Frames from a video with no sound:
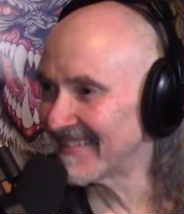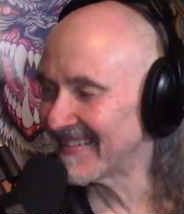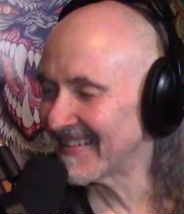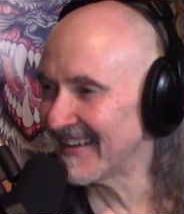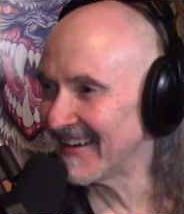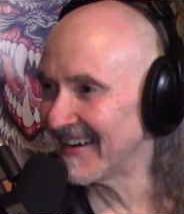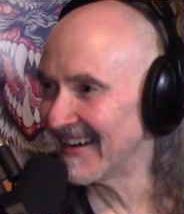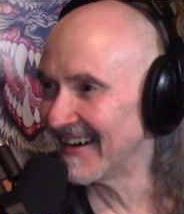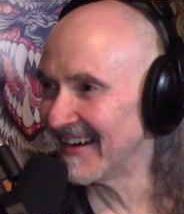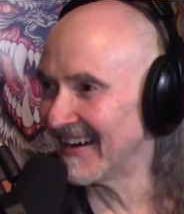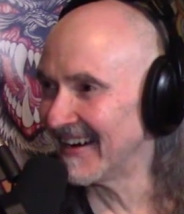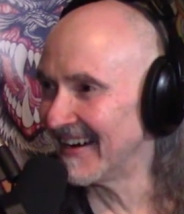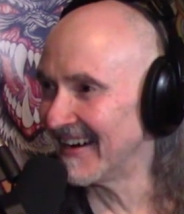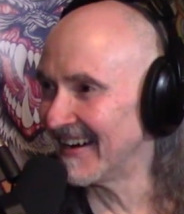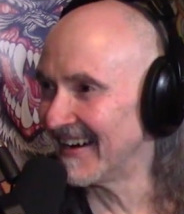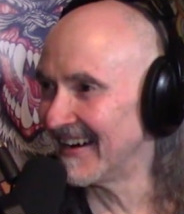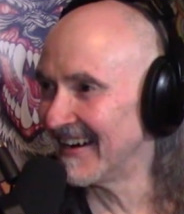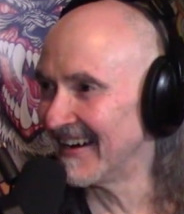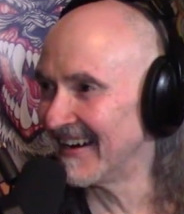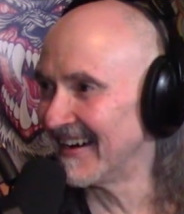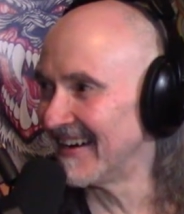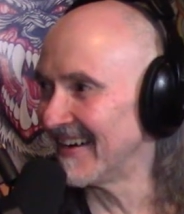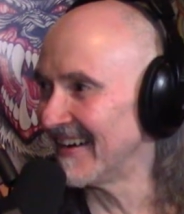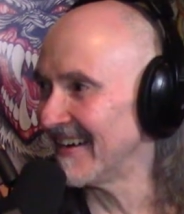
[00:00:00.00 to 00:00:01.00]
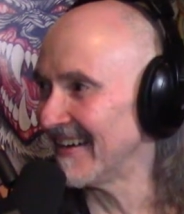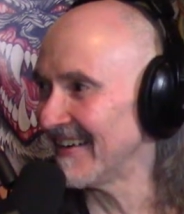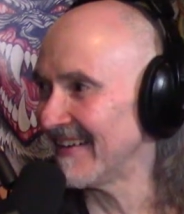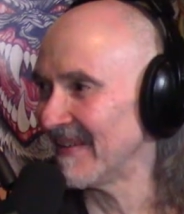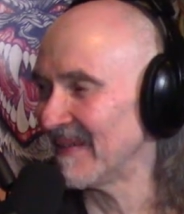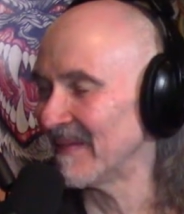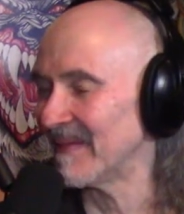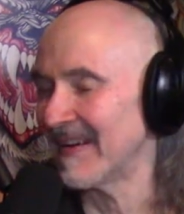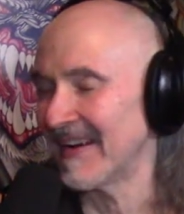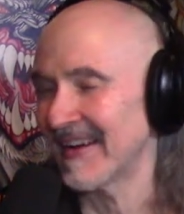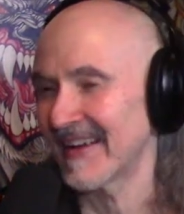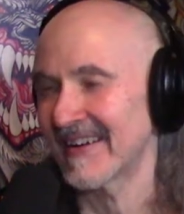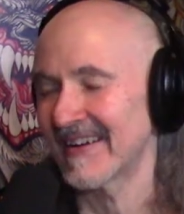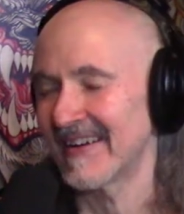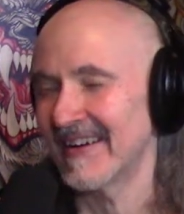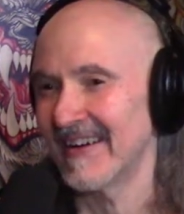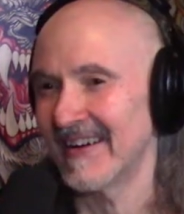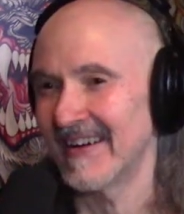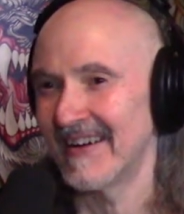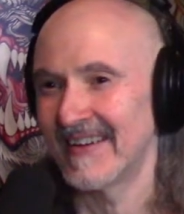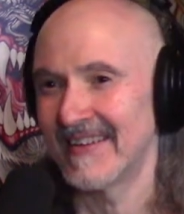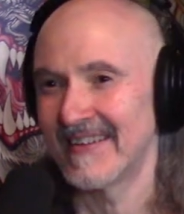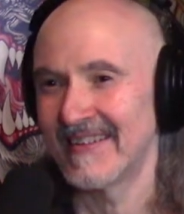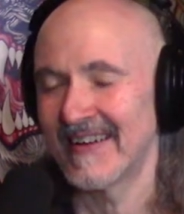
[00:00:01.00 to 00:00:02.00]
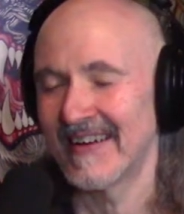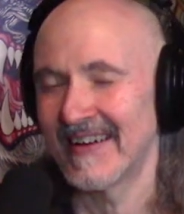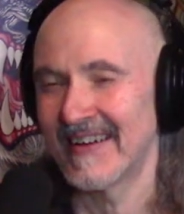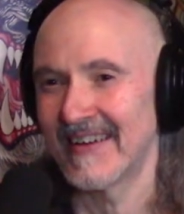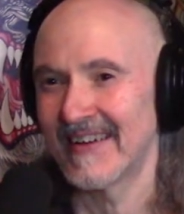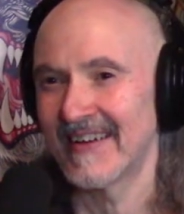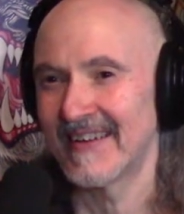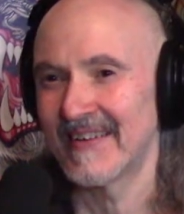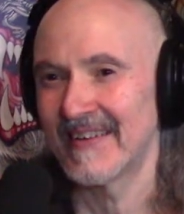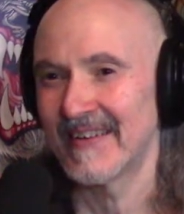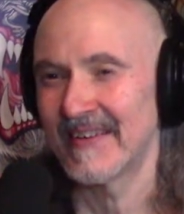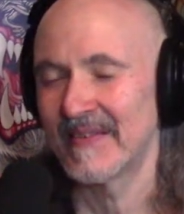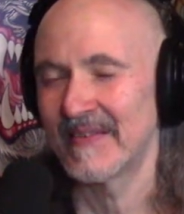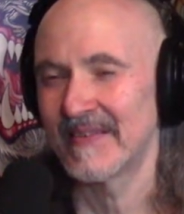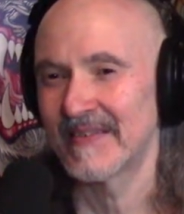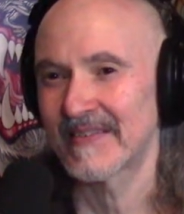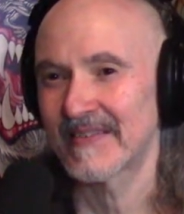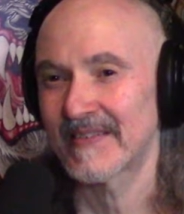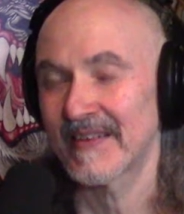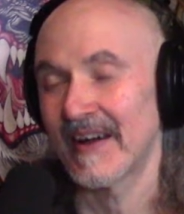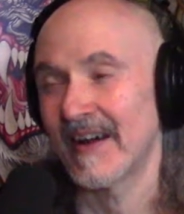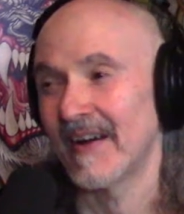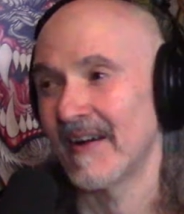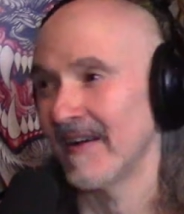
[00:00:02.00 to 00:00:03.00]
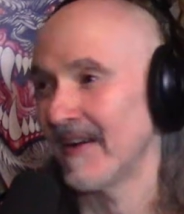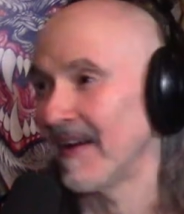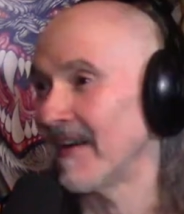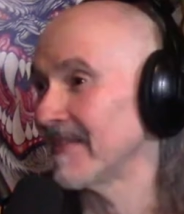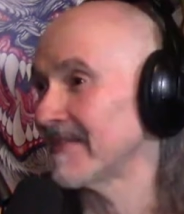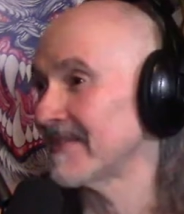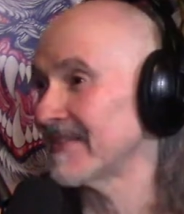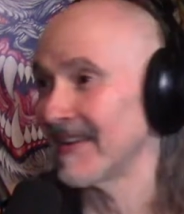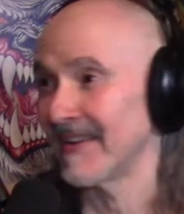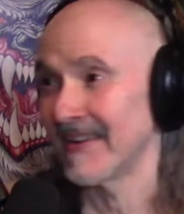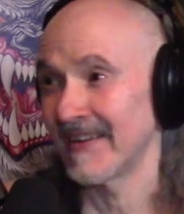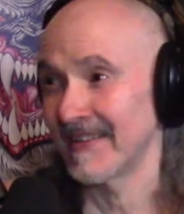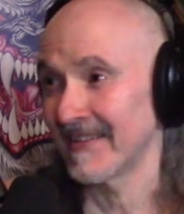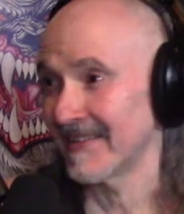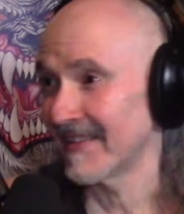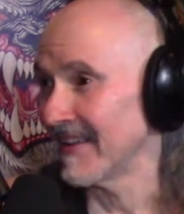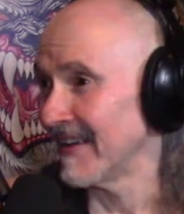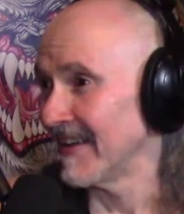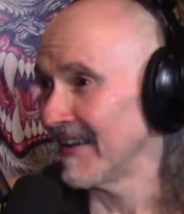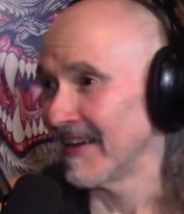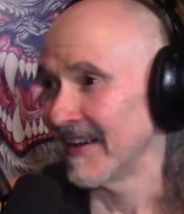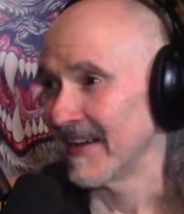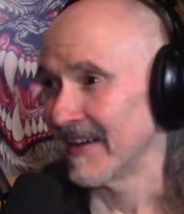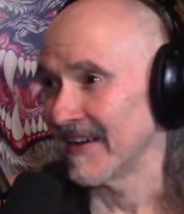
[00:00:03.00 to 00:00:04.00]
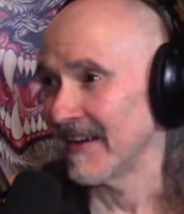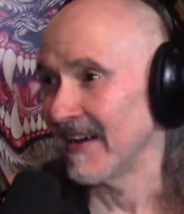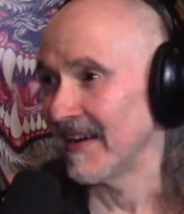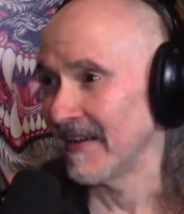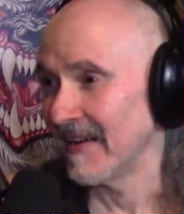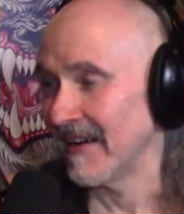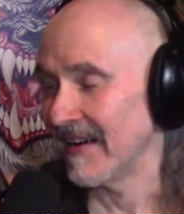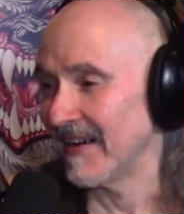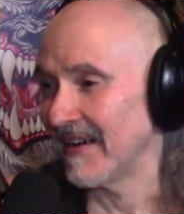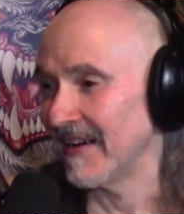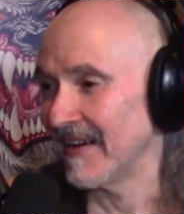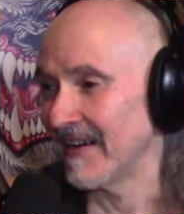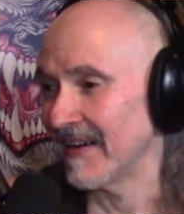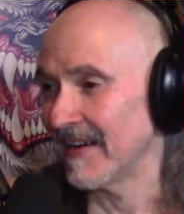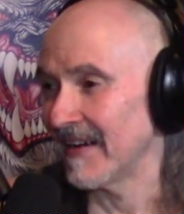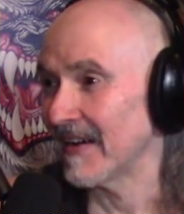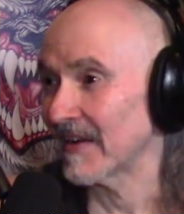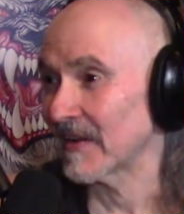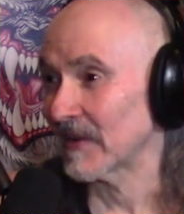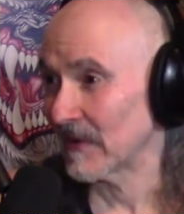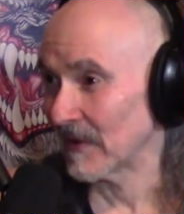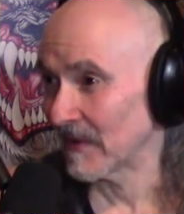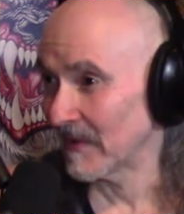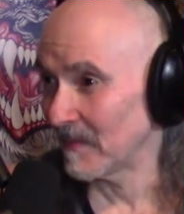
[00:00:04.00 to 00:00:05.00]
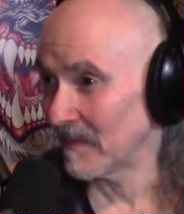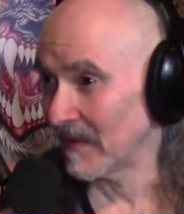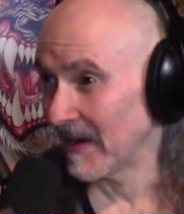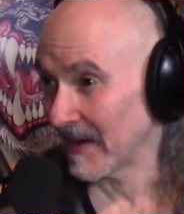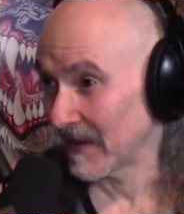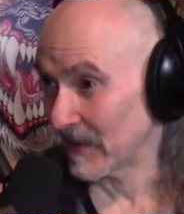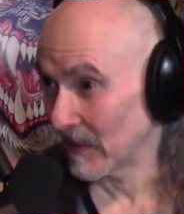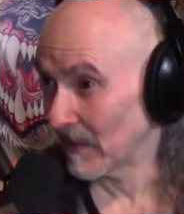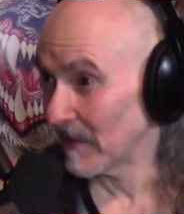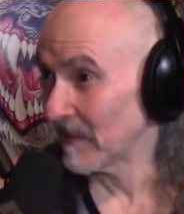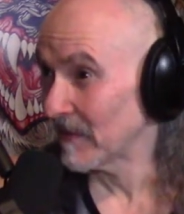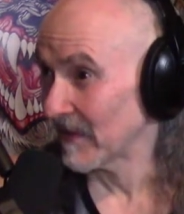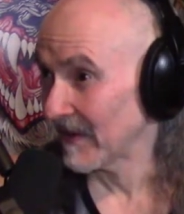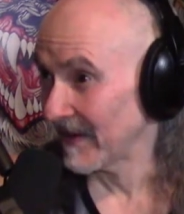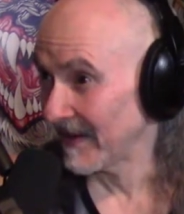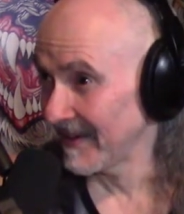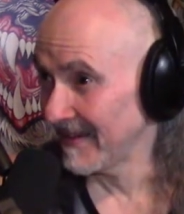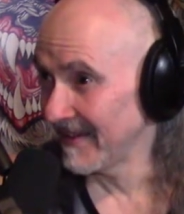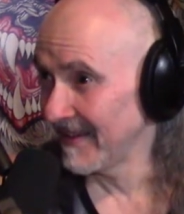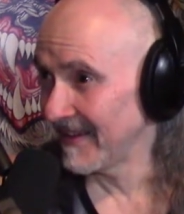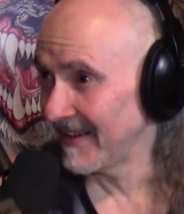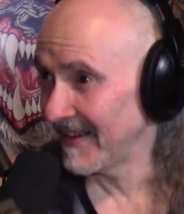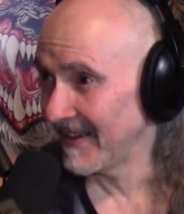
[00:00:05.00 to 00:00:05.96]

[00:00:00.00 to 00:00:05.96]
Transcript: Uh, oh my God. I It was, I'll, I'll tell you. Uh, uh, a girl, my girlfriend,